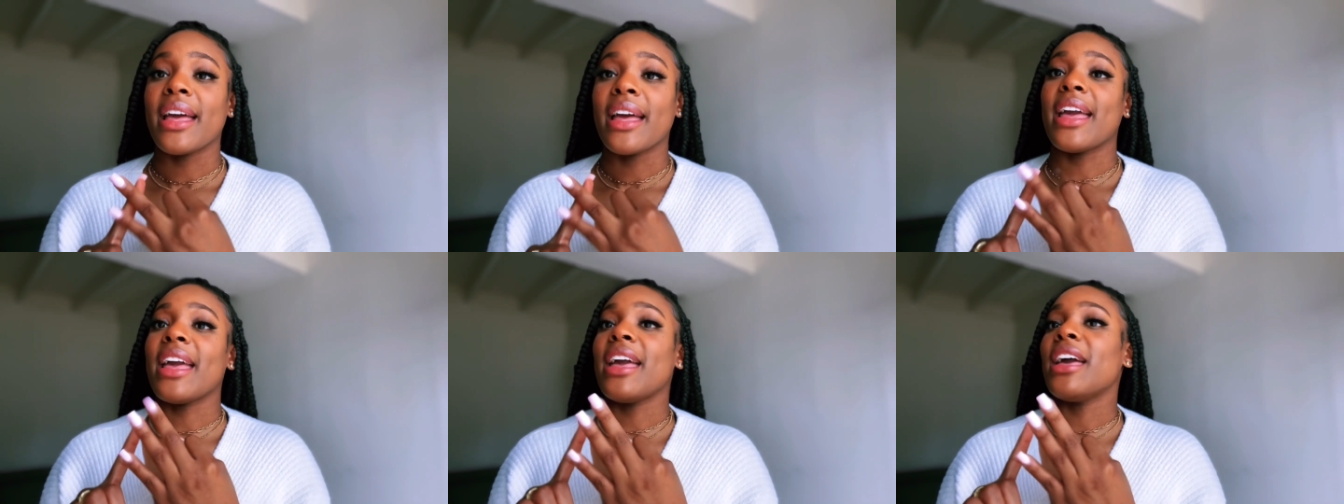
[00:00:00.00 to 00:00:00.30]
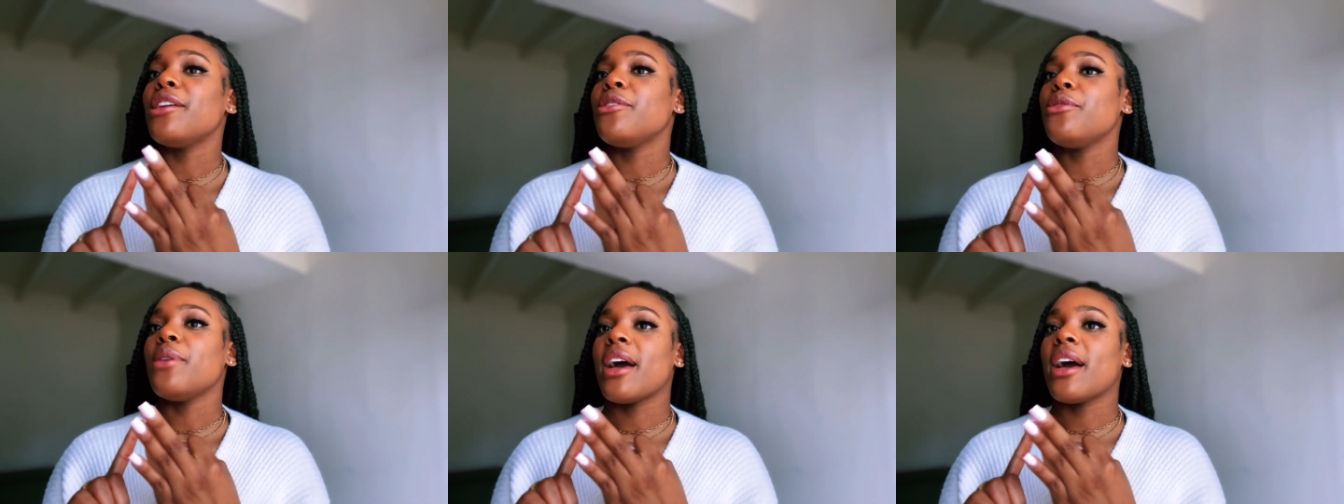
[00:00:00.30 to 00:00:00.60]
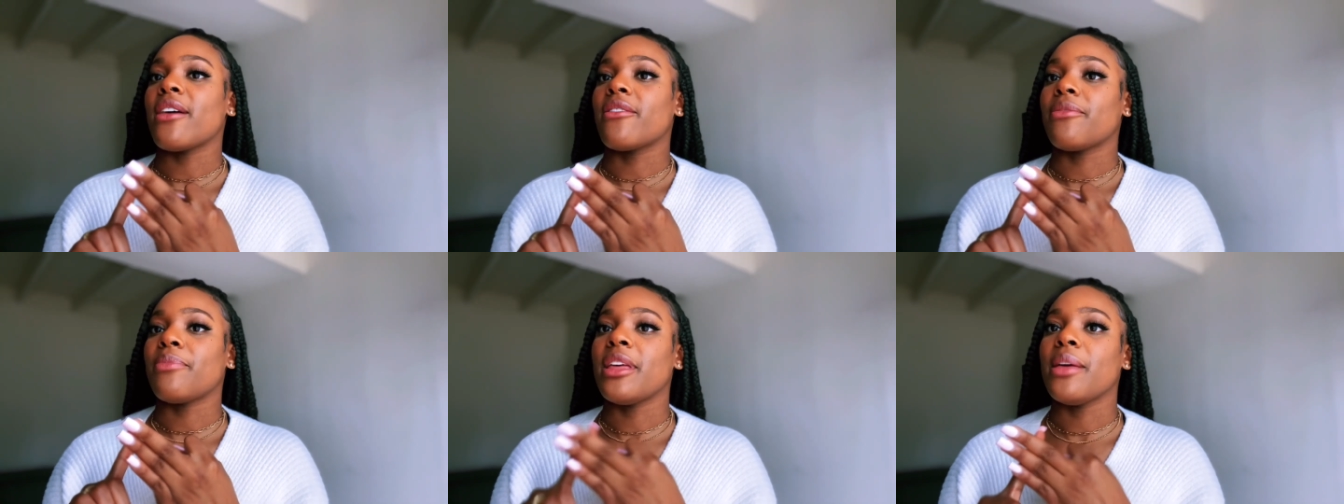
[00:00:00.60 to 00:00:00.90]
and you
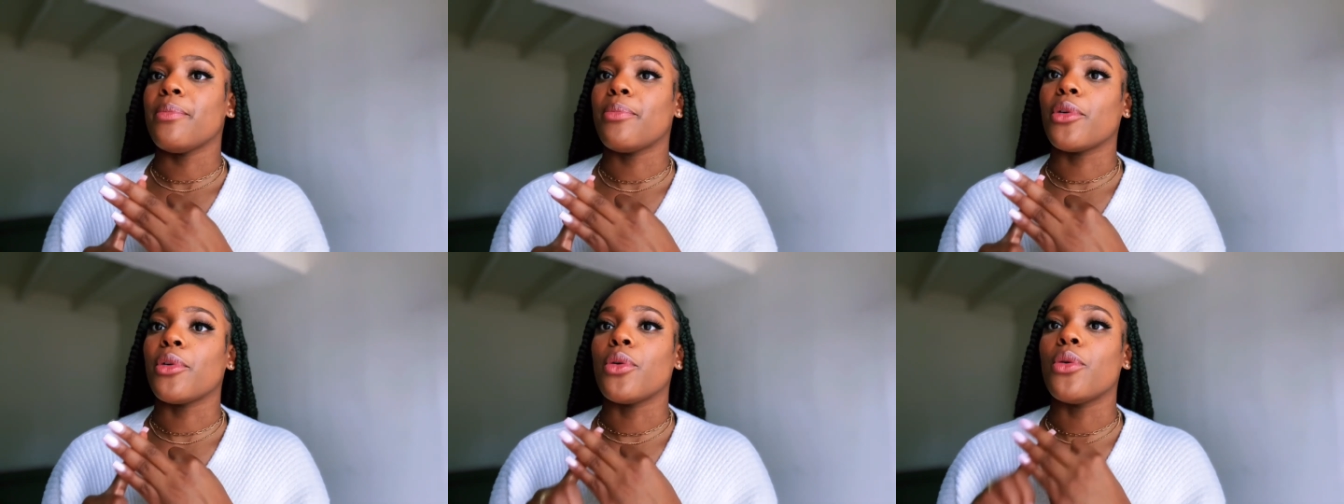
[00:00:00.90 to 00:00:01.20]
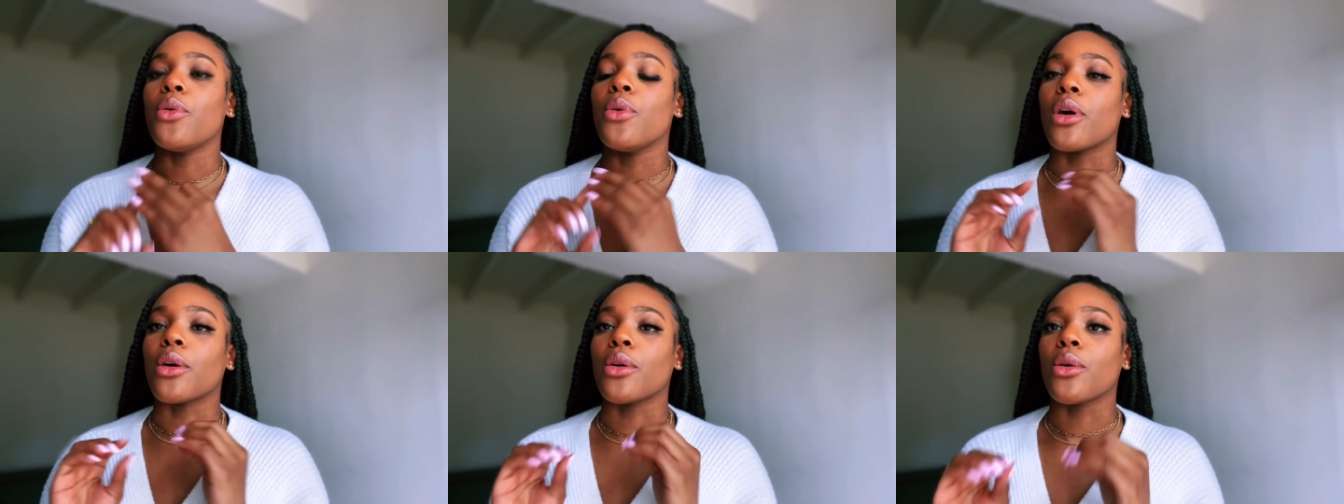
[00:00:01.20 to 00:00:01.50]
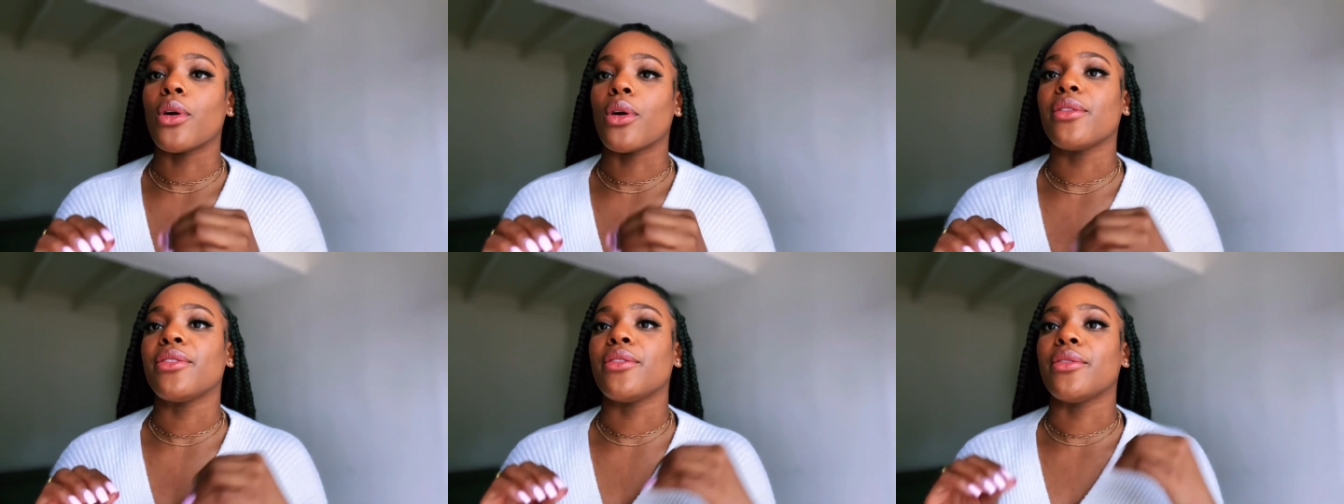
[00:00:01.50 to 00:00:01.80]
have people who are
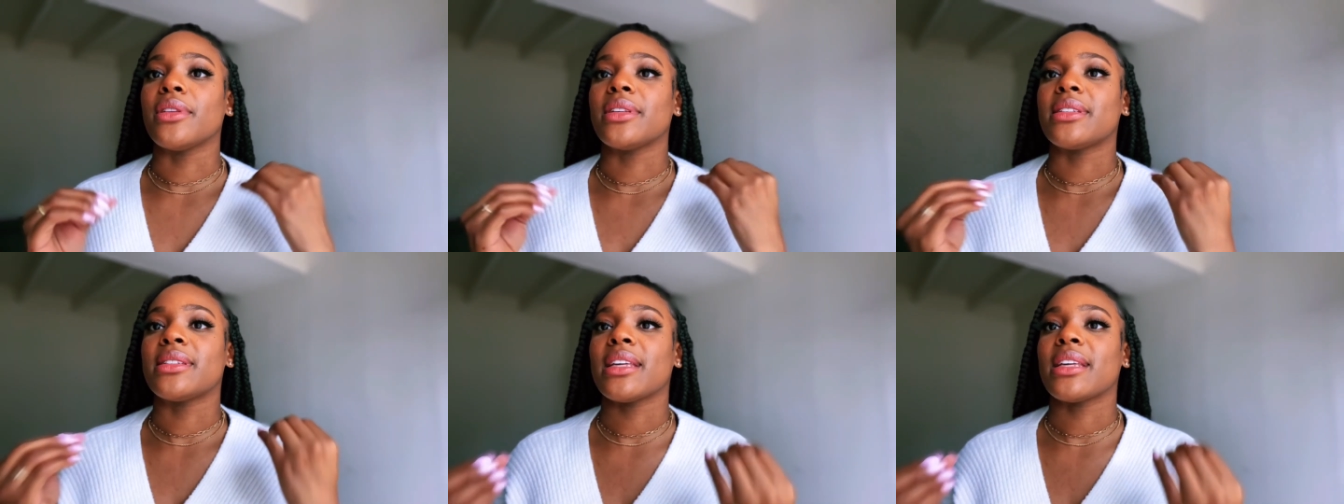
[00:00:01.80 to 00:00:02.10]
going through the